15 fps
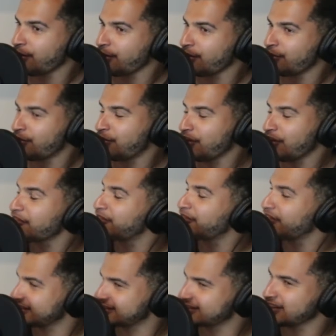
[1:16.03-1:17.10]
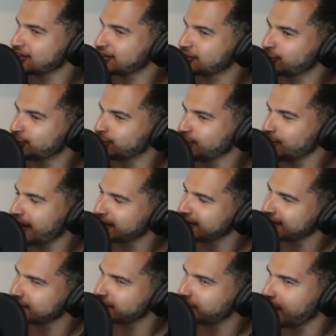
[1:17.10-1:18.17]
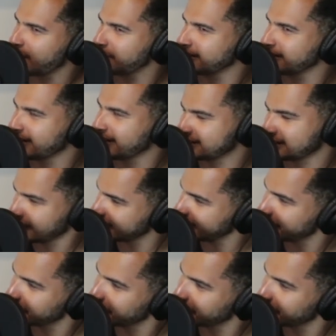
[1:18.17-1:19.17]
That's true. I think that's probably less likely.